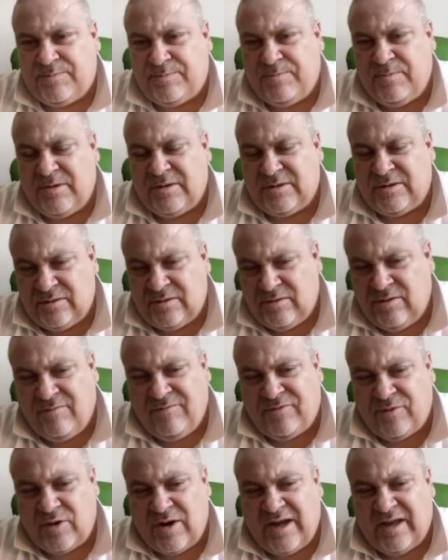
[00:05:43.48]
So
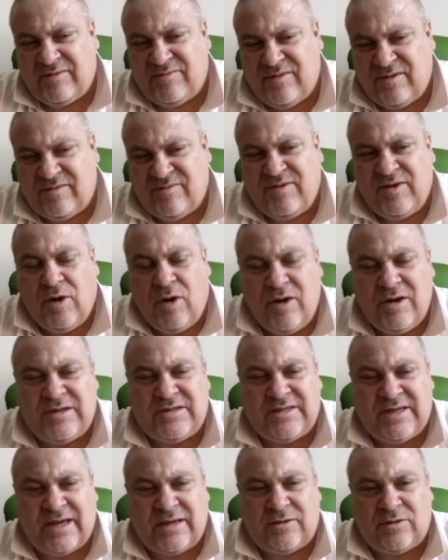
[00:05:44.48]
don't forget that the oil
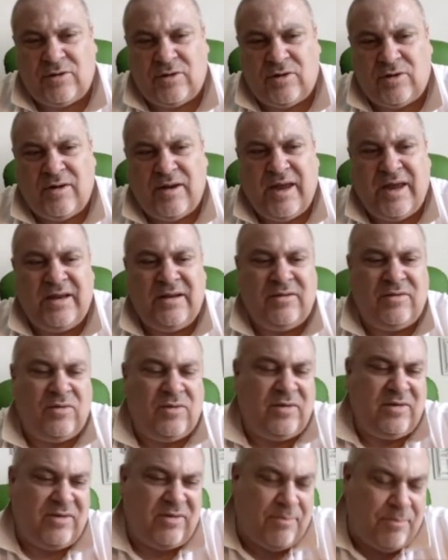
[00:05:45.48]
sector and
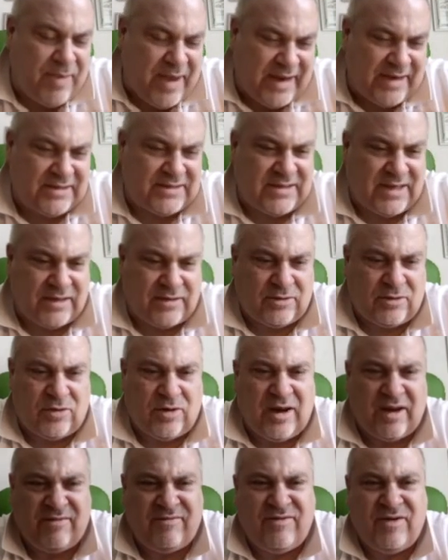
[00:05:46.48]
the bank
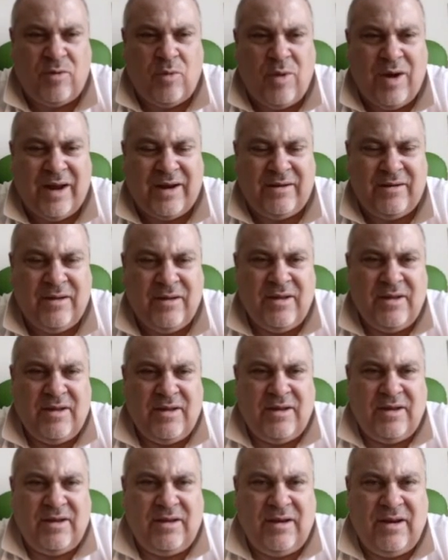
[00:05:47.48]
sector are the one
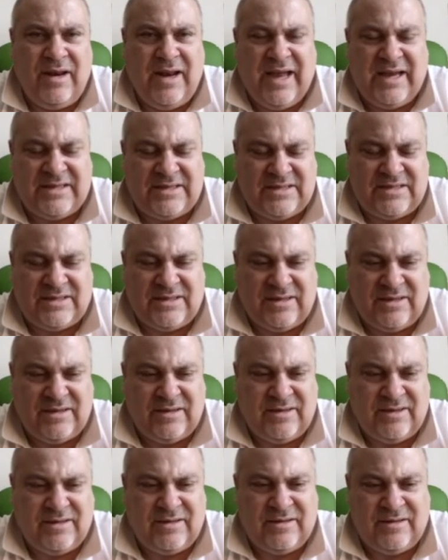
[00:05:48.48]
less,
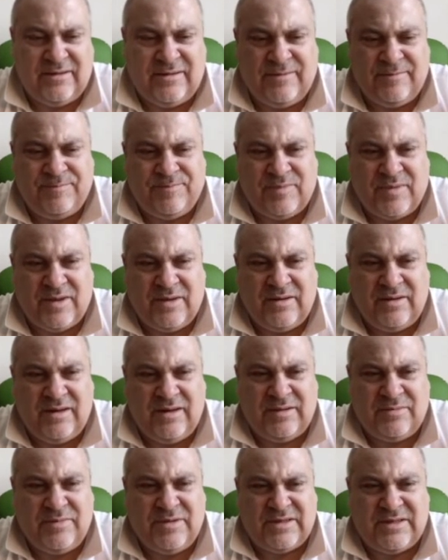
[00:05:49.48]

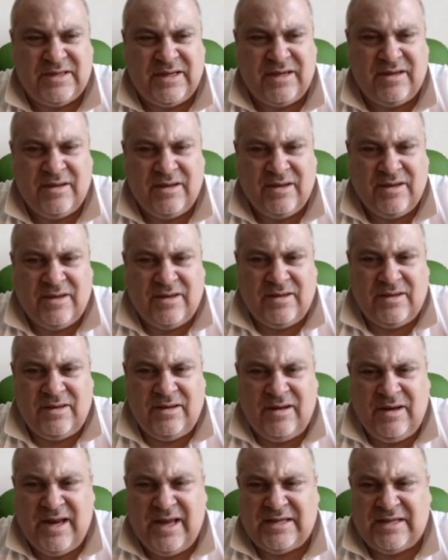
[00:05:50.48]
let me say,
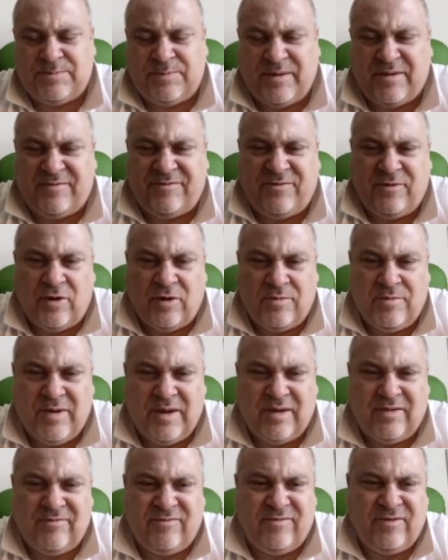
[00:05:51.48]
less
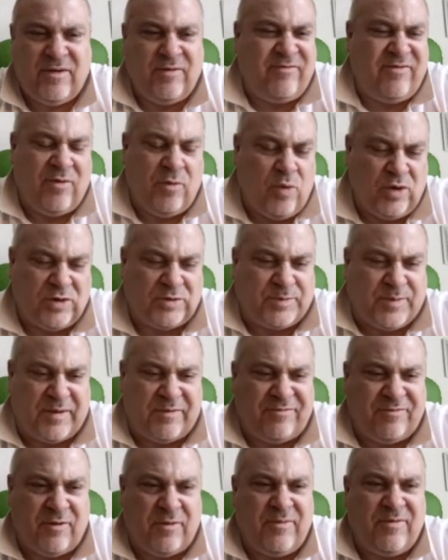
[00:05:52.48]
performing, the worst
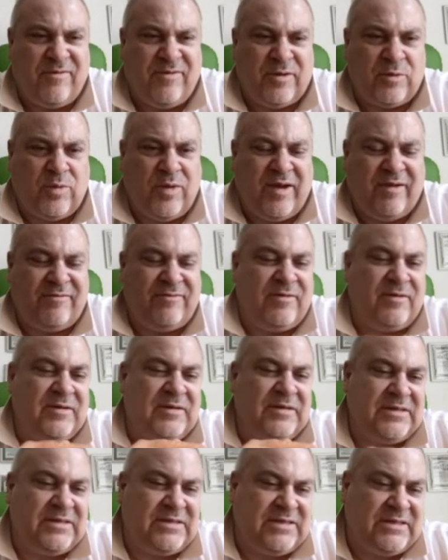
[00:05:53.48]
performing that we have
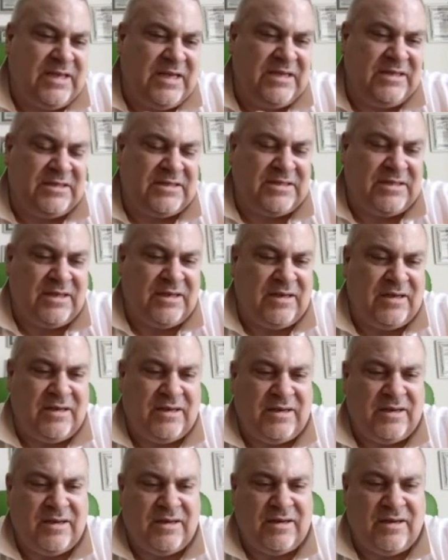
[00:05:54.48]
since
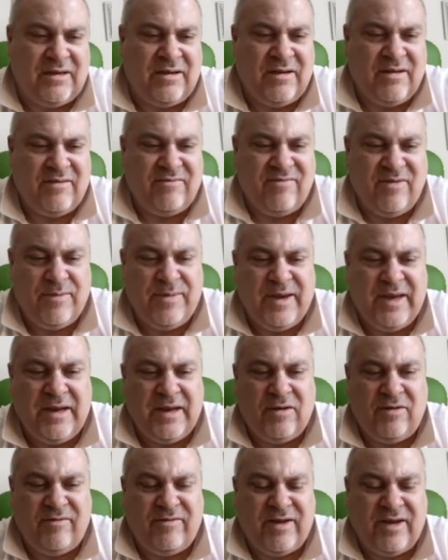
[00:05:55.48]
the
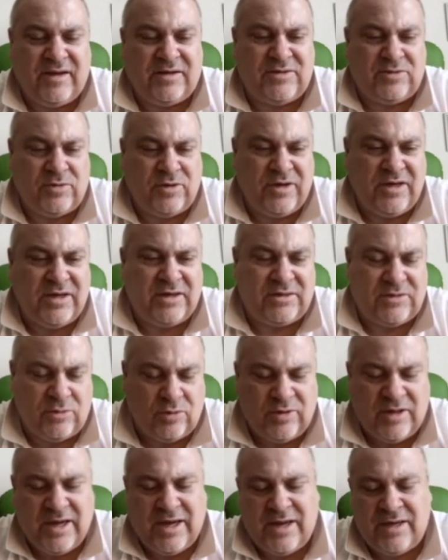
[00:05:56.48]
beginning of the year, so year
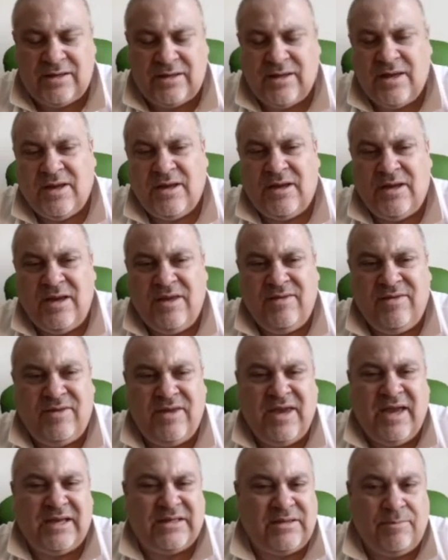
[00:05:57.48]
to date in
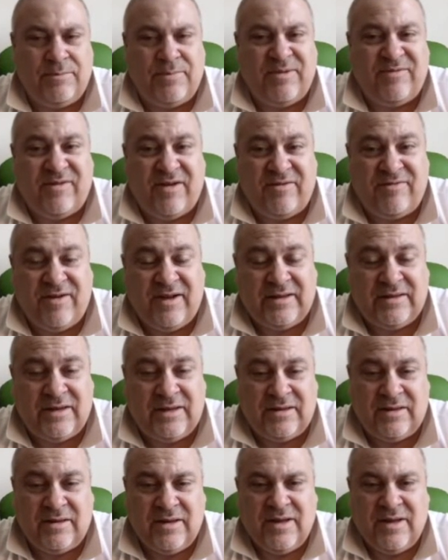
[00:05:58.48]
the S&P
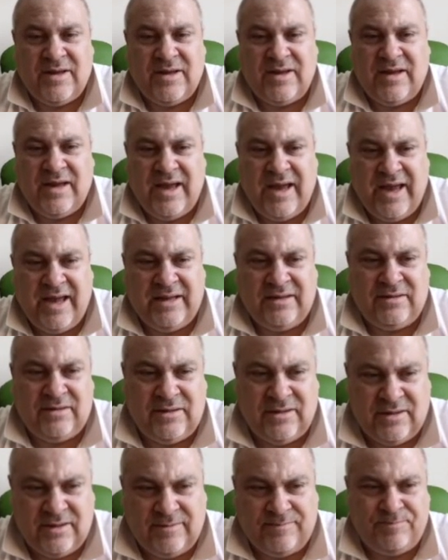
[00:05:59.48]
500. And
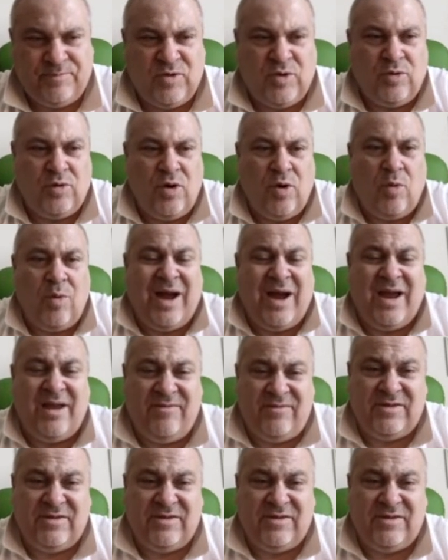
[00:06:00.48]
do you know why?